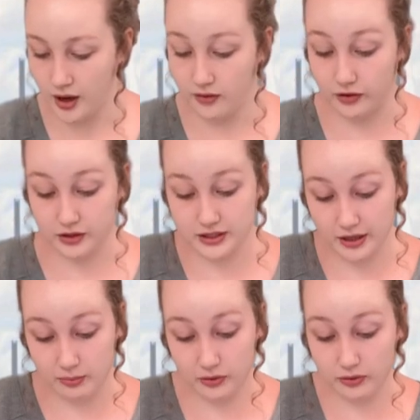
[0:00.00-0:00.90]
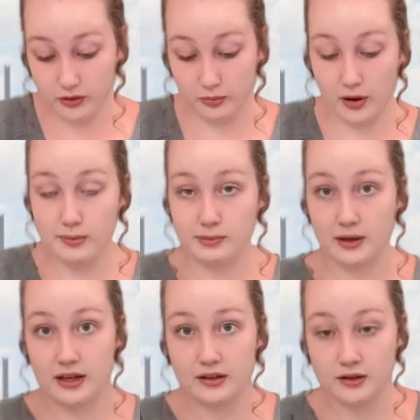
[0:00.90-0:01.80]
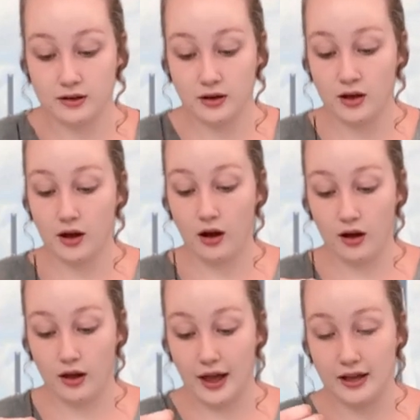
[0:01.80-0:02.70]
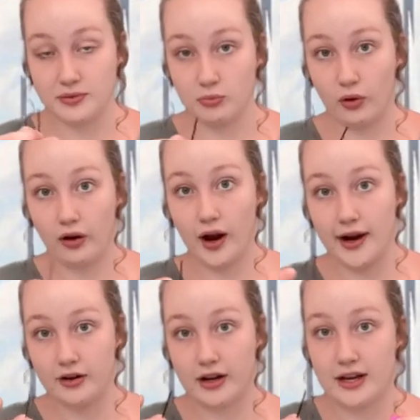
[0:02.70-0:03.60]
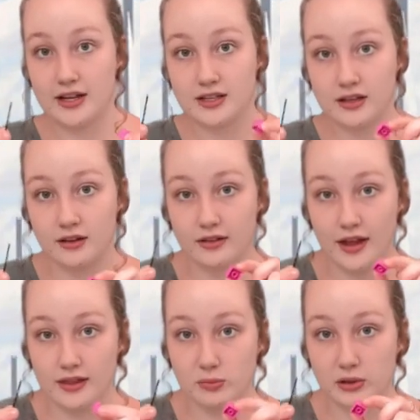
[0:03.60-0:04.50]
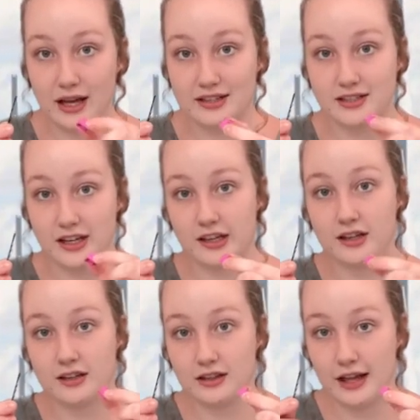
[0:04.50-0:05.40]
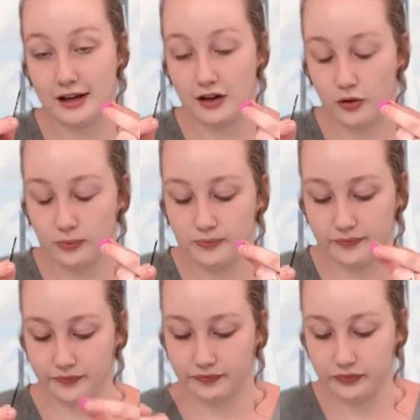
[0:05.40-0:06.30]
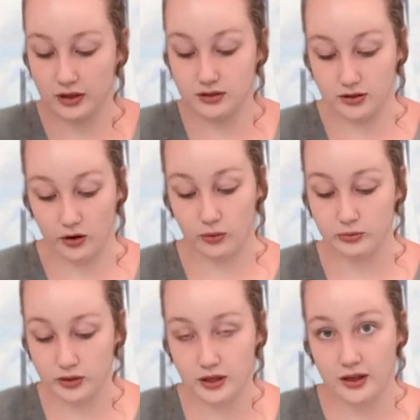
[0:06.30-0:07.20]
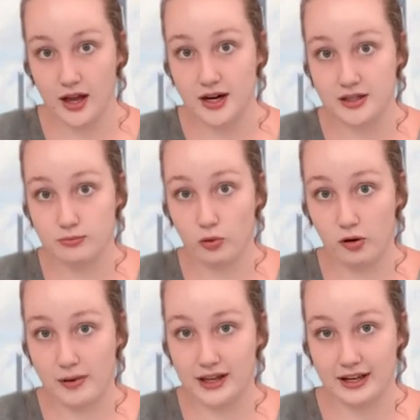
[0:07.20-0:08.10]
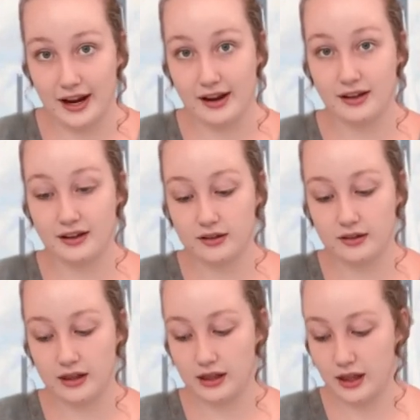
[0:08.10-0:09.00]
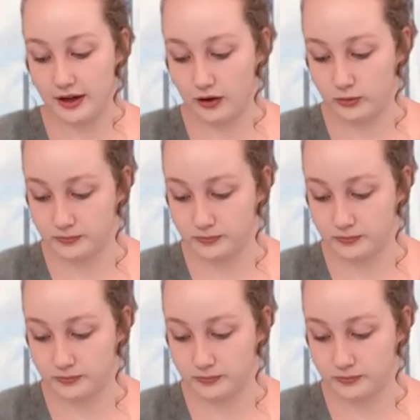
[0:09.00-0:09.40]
For example, the bobby pin has more iron in it than the plastic Lego, so it is more magnetic than the Lego.